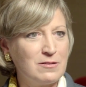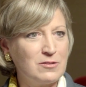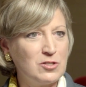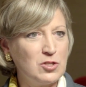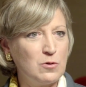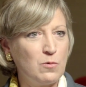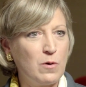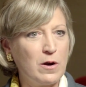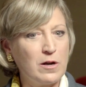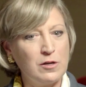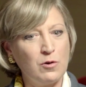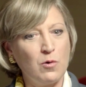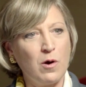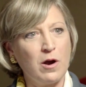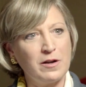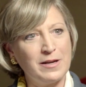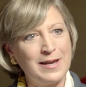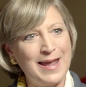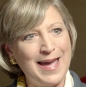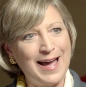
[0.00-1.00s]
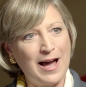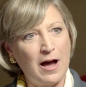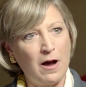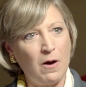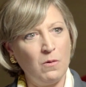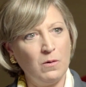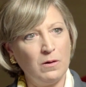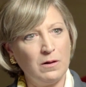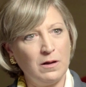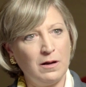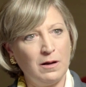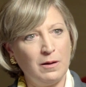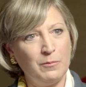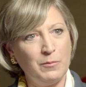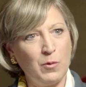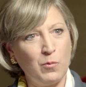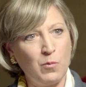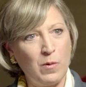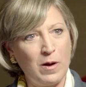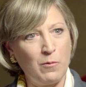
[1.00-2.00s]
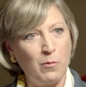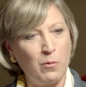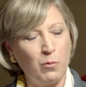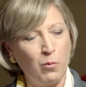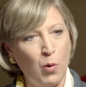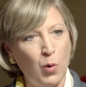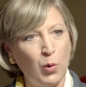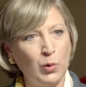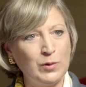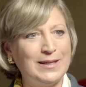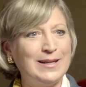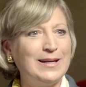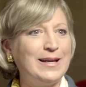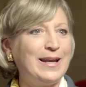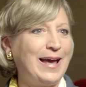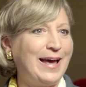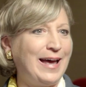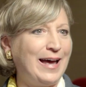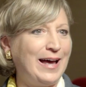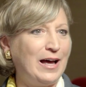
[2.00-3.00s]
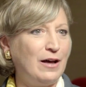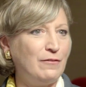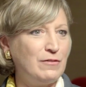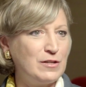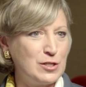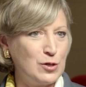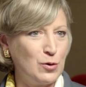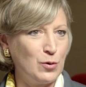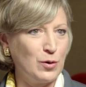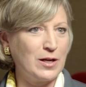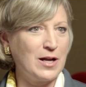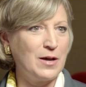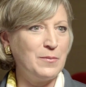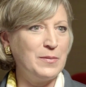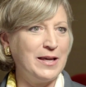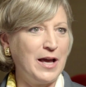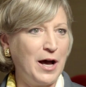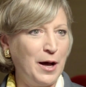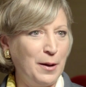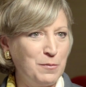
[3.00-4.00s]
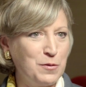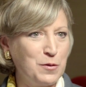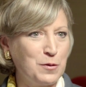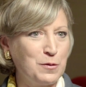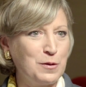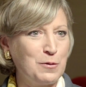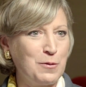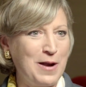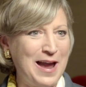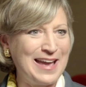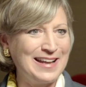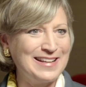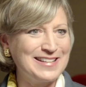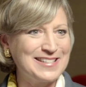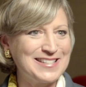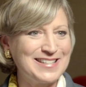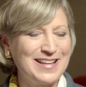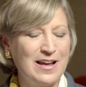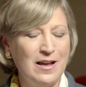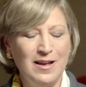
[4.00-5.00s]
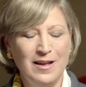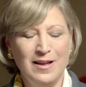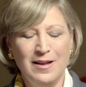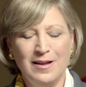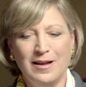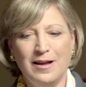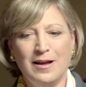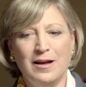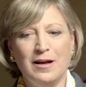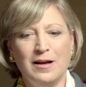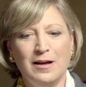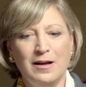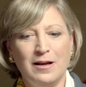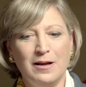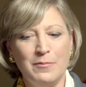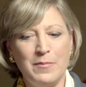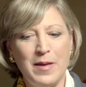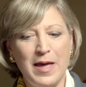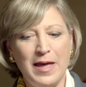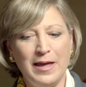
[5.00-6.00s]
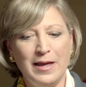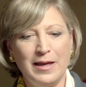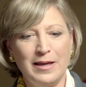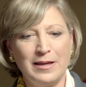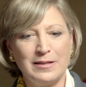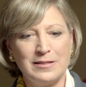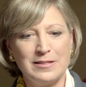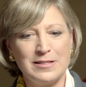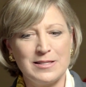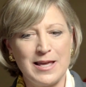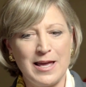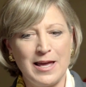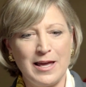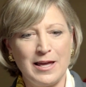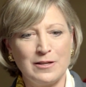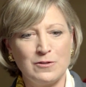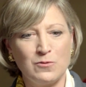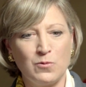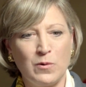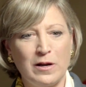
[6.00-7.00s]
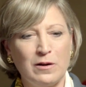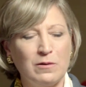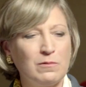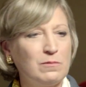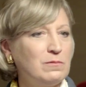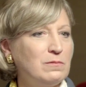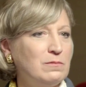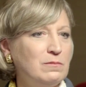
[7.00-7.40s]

to where you are now? What role did it have as you were coming up through the ranks? And where